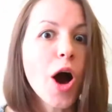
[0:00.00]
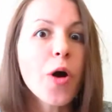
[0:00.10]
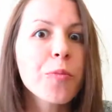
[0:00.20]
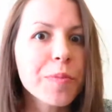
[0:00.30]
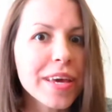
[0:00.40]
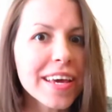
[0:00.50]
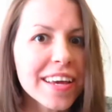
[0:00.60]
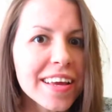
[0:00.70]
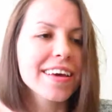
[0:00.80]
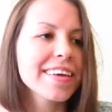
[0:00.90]
Oh,
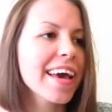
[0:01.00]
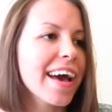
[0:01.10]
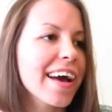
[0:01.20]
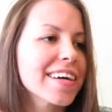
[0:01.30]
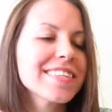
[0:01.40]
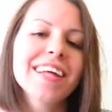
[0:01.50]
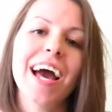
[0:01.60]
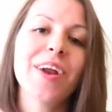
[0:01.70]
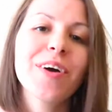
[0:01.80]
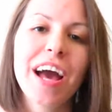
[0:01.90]
me? Yeah,
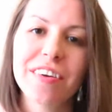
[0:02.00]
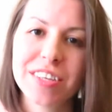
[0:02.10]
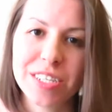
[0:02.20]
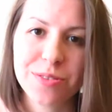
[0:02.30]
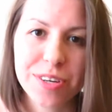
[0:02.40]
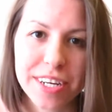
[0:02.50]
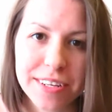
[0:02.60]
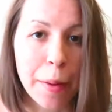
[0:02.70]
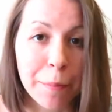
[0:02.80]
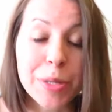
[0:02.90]
I don't have a degree.
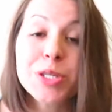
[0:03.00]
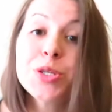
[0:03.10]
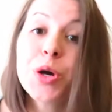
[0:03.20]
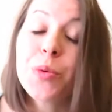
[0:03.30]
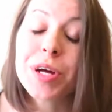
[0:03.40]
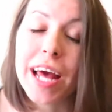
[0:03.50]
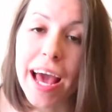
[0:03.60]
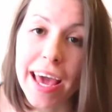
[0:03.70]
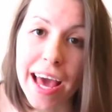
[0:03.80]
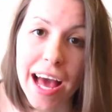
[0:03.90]
But you know what
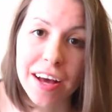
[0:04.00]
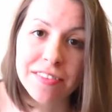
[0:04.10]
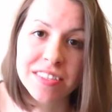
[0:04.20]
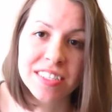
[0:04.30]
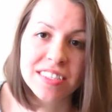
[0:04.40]
I have?